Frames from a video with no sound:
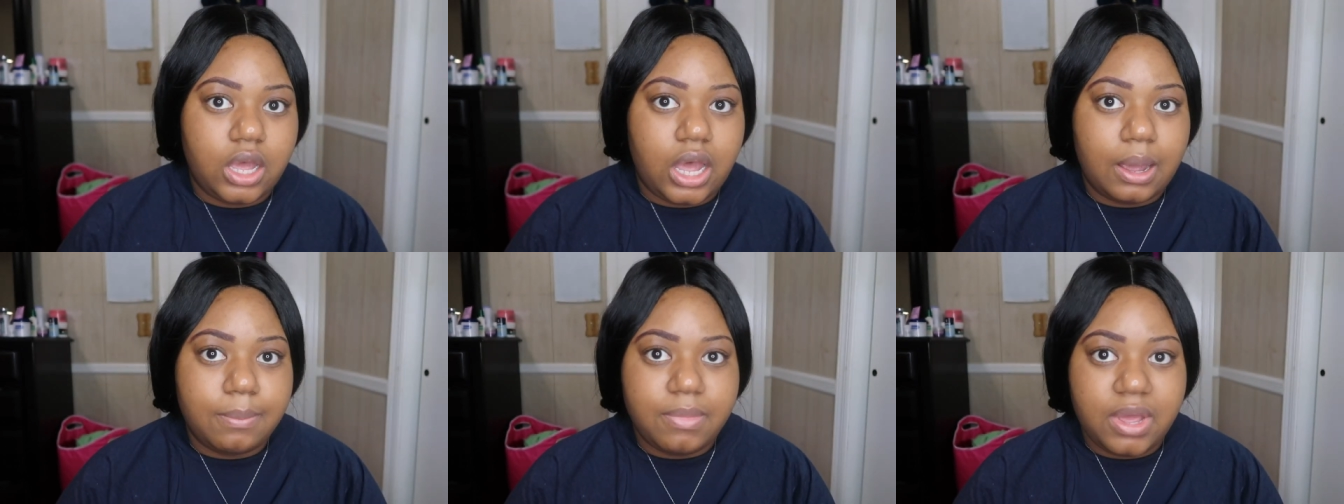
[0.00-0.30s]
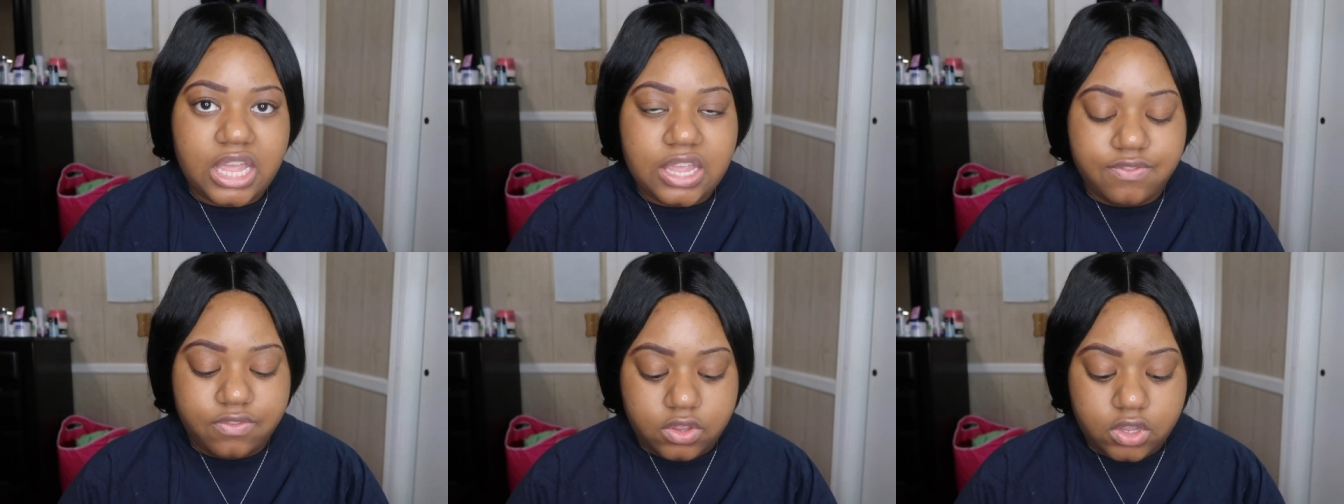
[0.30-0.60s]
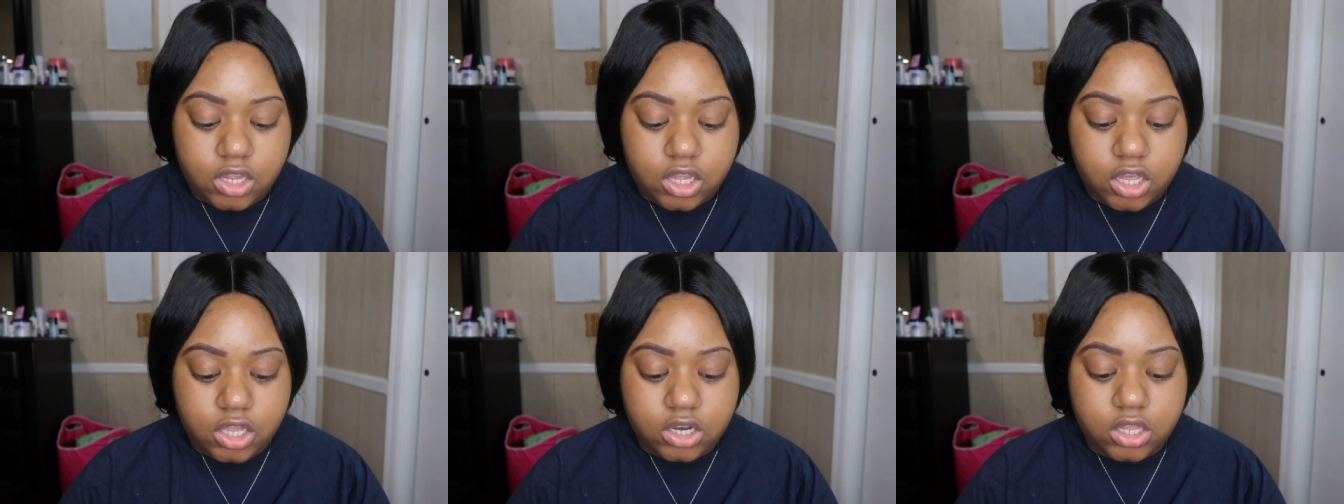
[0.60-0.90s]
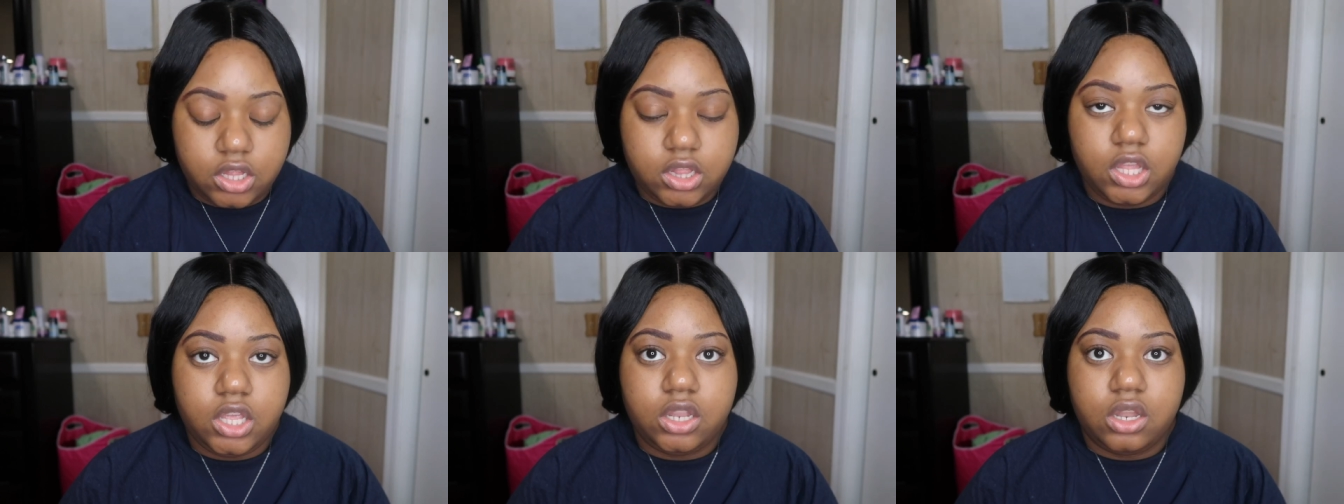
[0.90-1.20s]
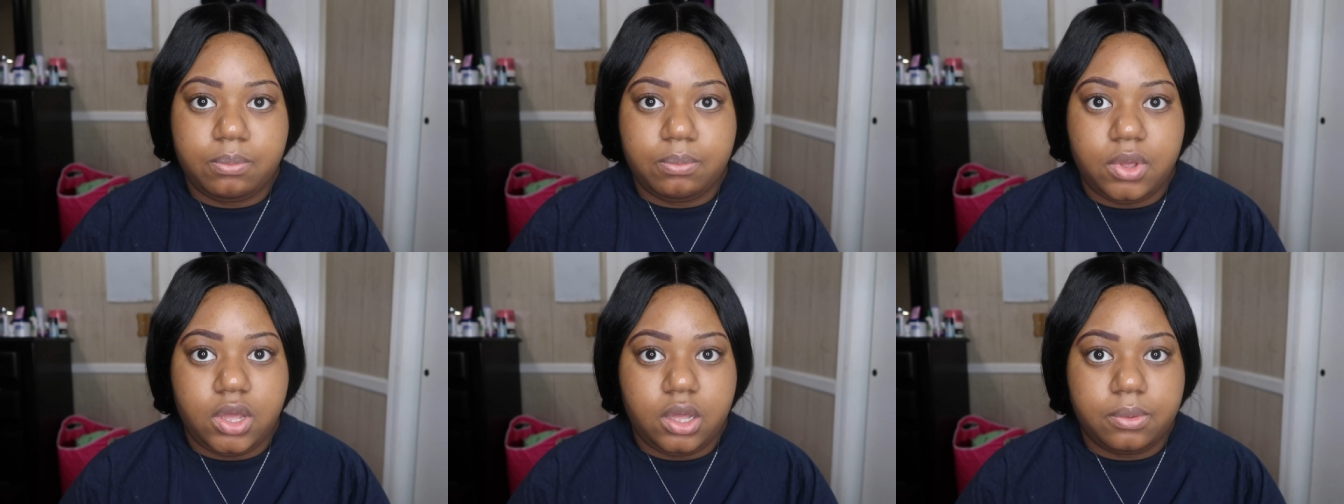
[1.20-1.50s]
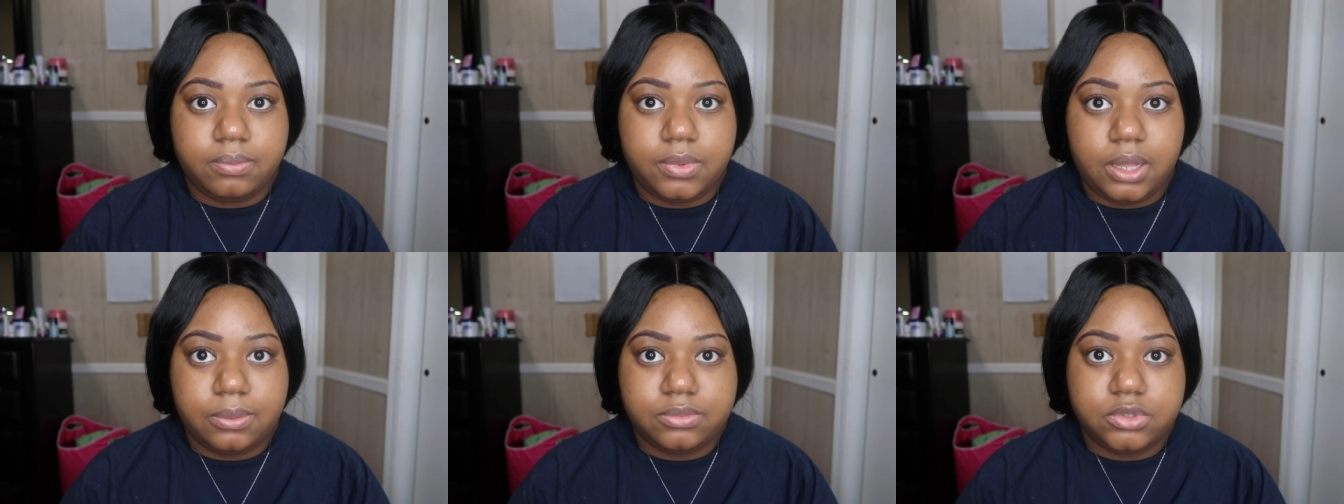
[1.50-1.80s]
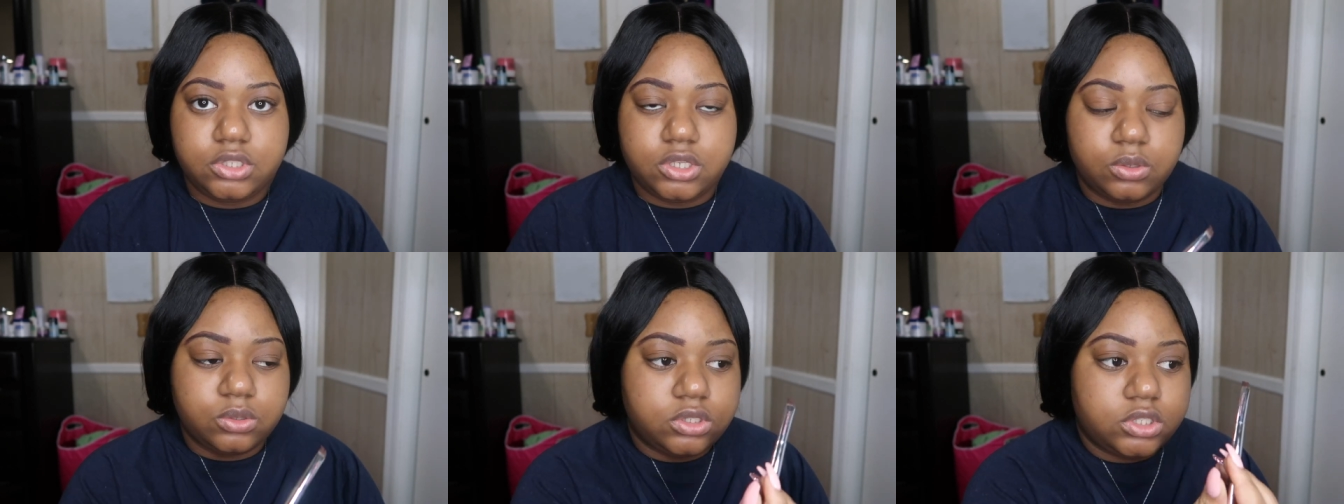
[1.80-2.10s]
I'm not even gonna clean them up.
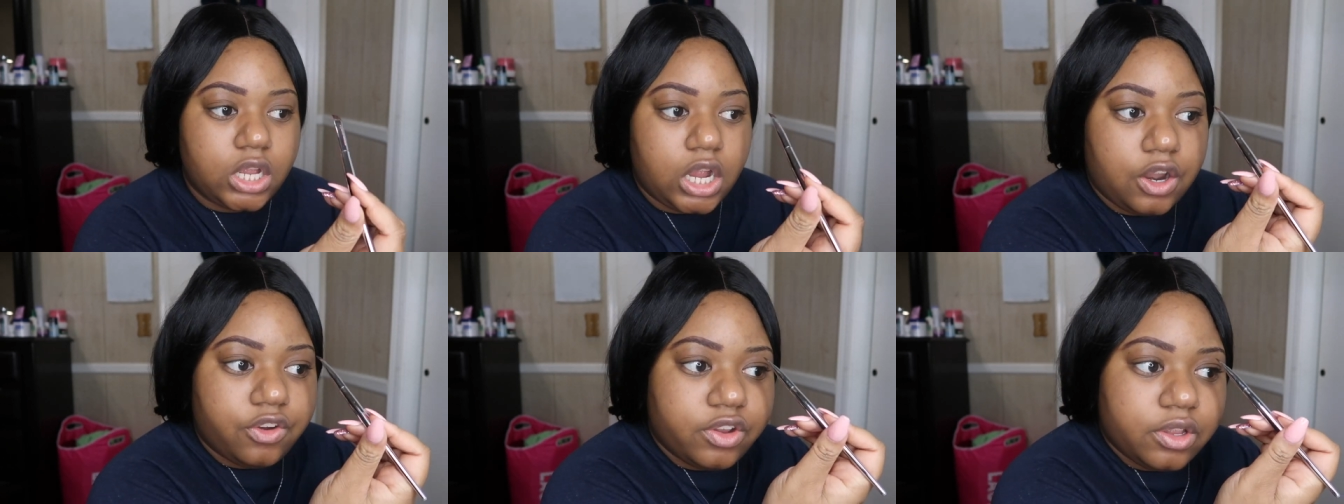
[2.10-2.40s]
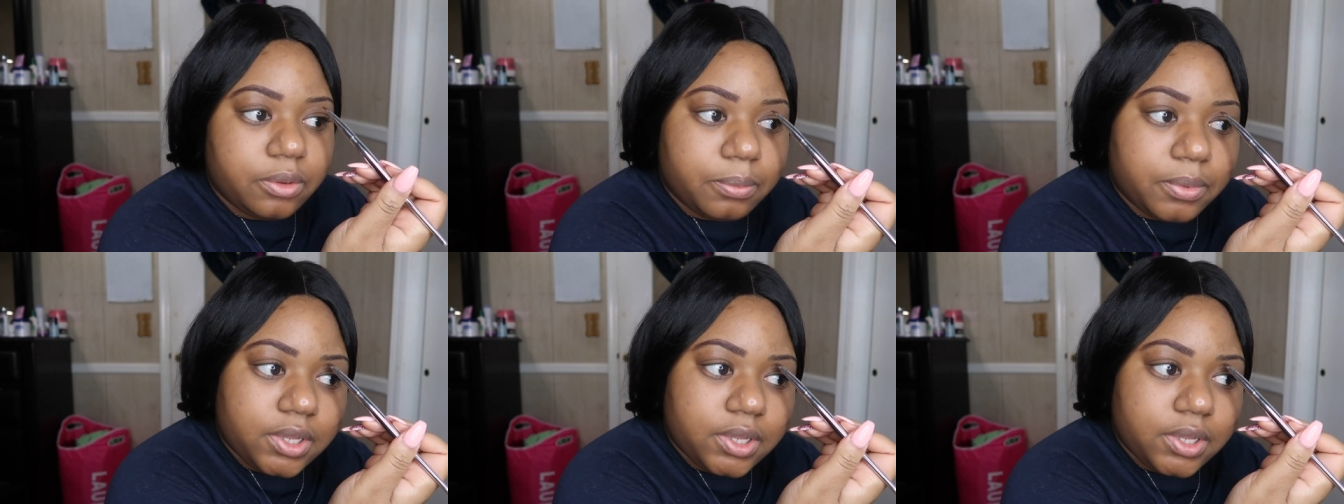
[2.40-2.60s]
I'm so sorry,